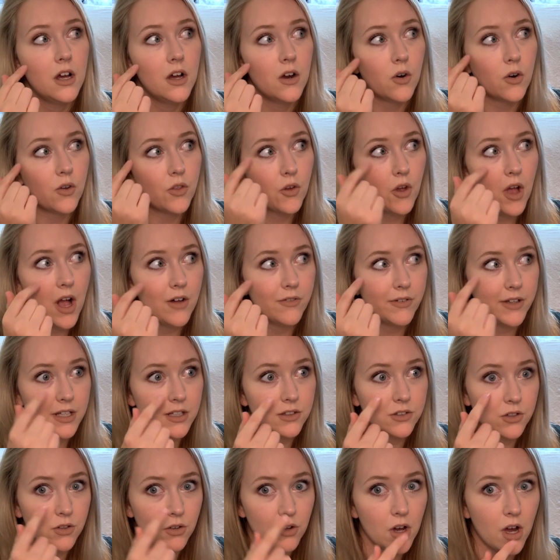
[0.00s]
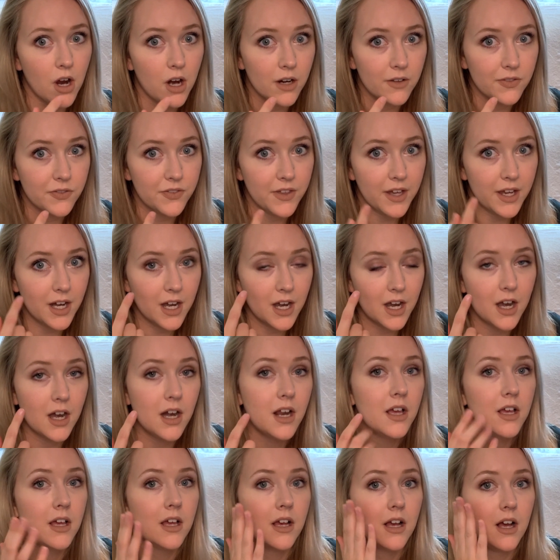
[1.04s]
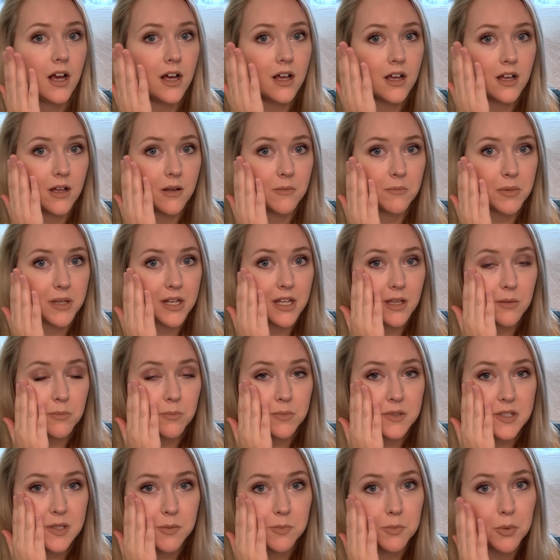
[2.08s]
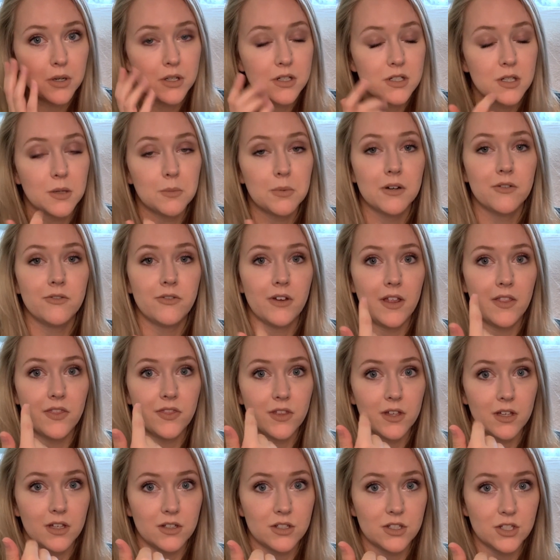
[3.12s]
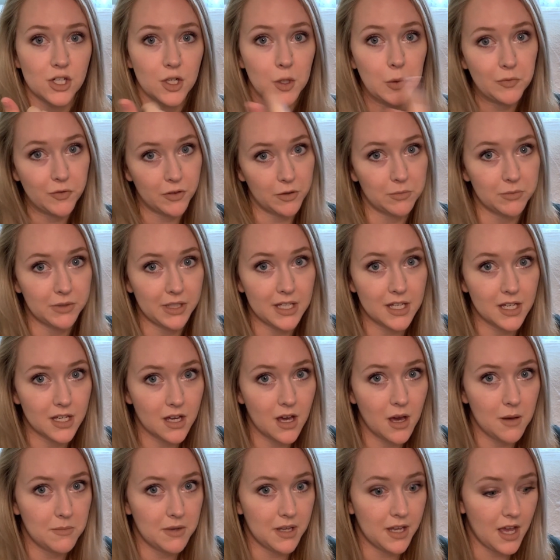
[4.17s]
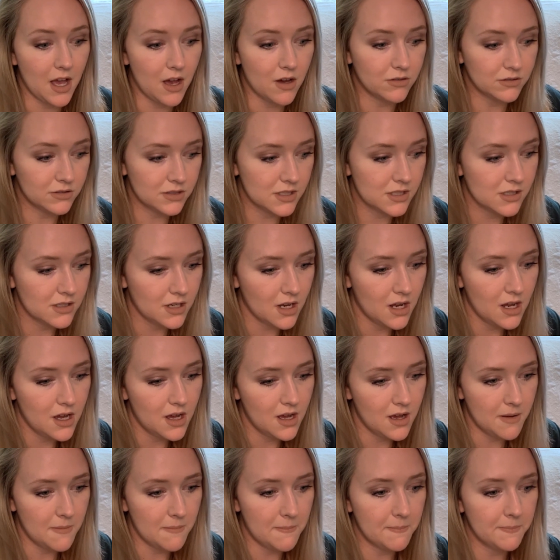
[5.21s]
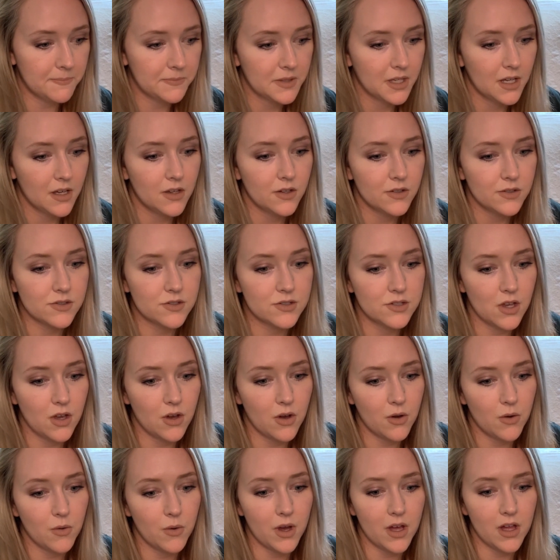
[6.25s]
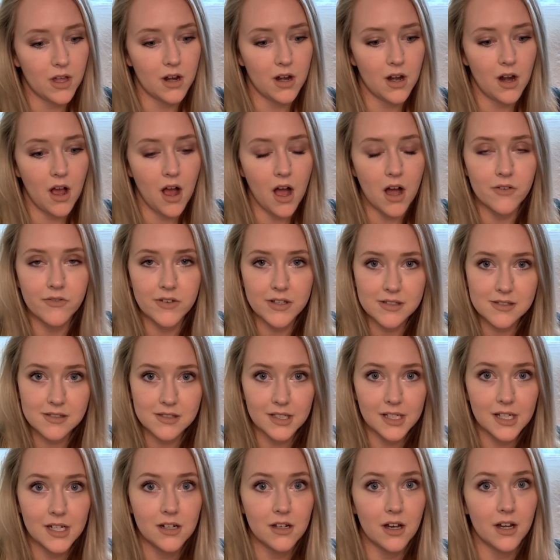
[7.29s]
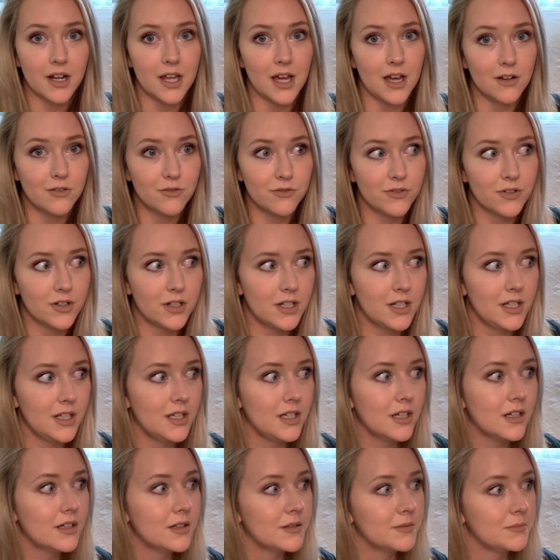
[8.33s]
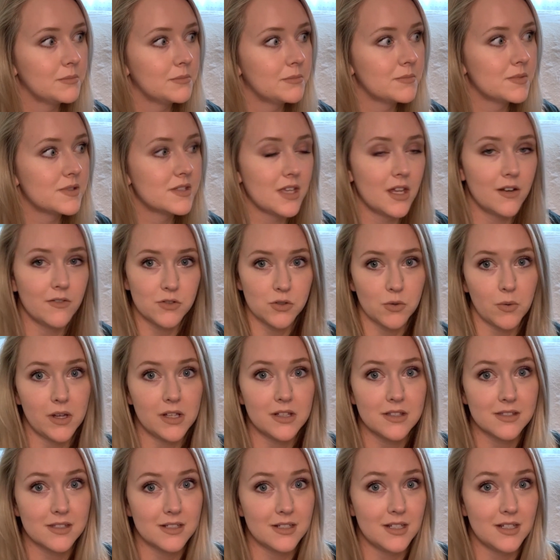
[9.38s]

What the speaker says: or they'll have like a little heart there, but it's to prevent the tube from like coming out. So obviously not every set of twins